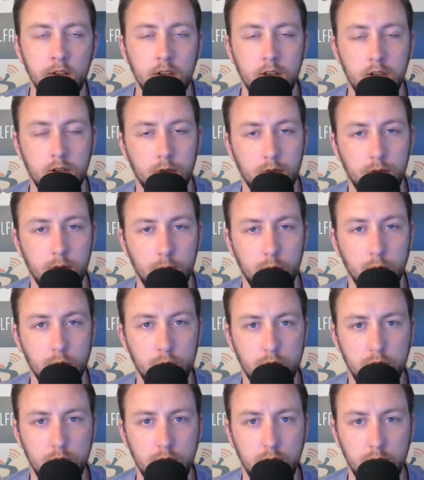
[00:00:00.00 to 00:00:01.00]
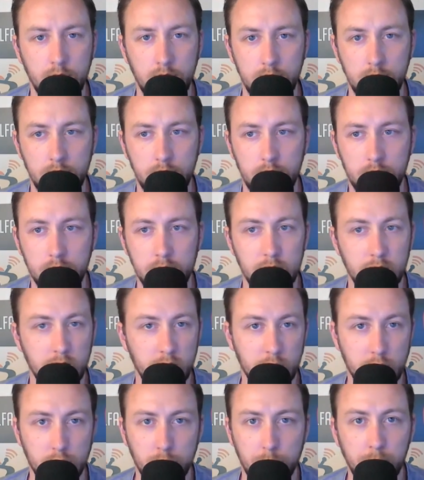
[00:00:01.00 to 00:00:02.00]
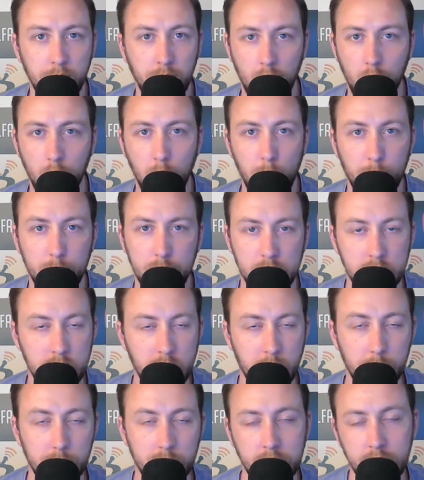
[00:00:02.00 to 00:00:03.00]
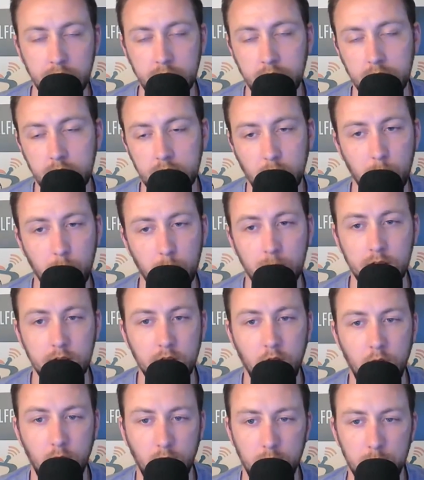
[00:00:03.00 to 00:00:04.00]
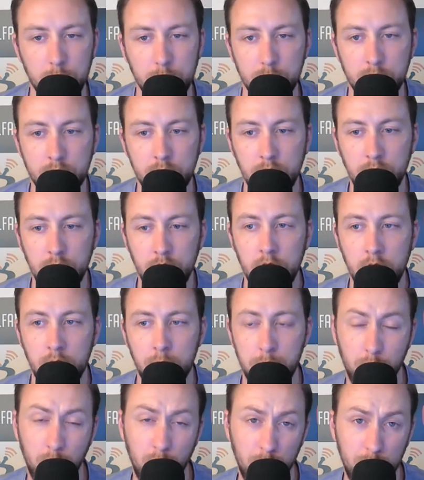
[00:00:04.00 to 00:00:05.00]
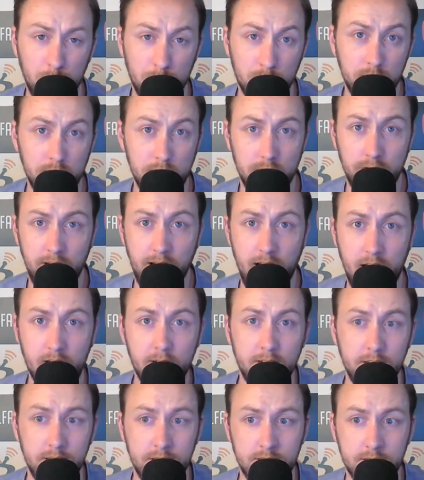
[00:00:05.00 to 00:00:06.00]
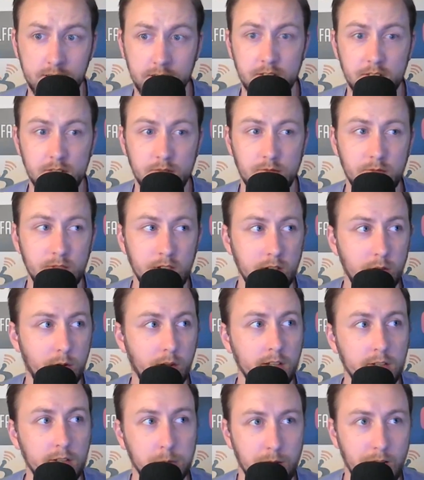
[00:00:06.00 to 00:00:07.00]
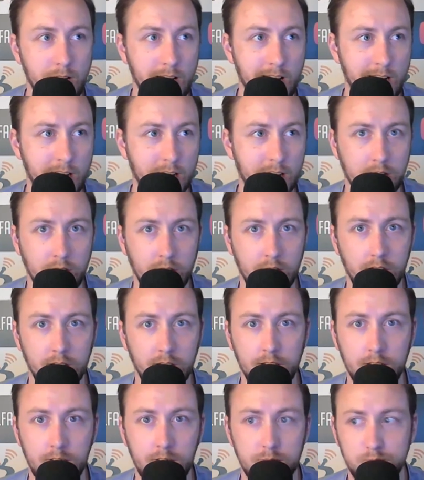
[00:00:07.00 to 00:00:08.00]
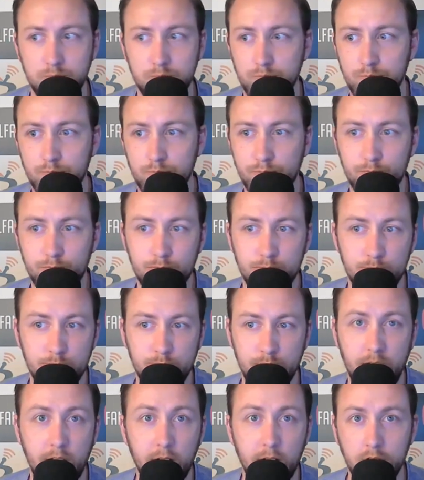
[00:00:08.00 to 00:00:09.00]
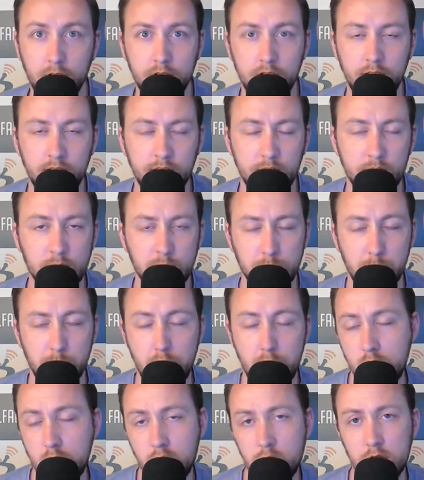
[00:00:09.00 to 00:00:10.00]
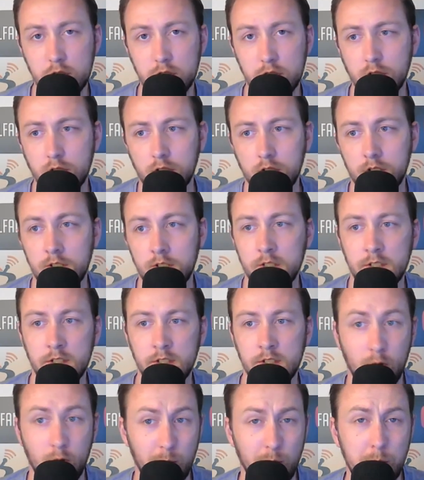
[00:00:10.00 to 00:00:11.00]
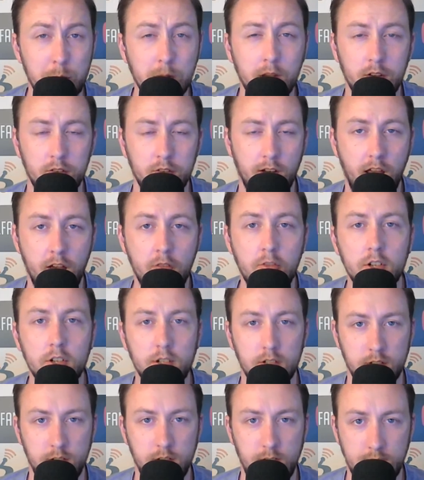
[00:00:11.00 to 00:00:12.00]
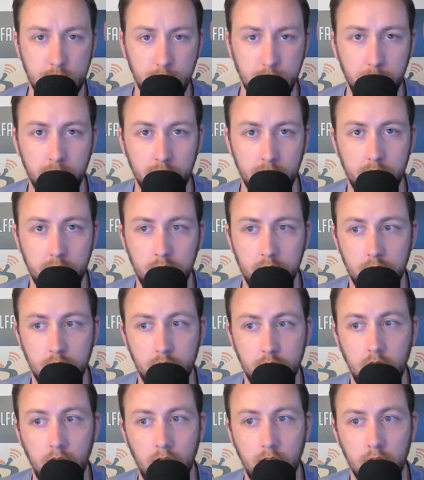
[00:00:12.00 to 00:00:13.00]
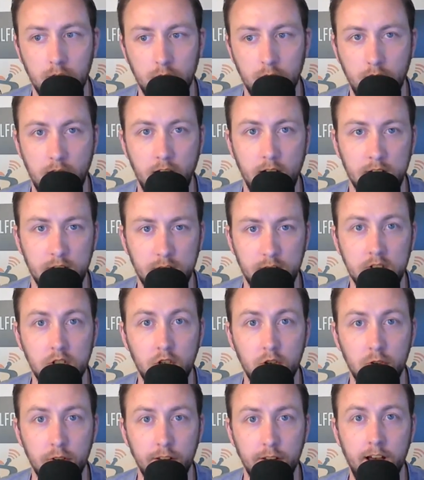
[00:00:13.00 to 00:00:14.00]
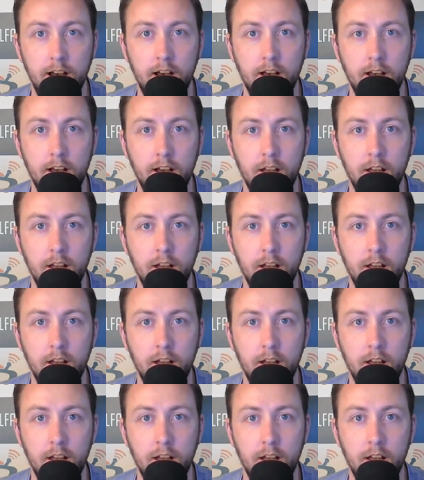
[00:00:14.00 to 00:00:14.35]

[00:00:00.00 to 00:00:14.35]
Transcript: you know if they've won the the European Cup and the Champions League so many times. But in reality, it's you know AC Milan are kind of like, dare I say it, Spurs or or maybe even Everton at the minute in regards to yeah.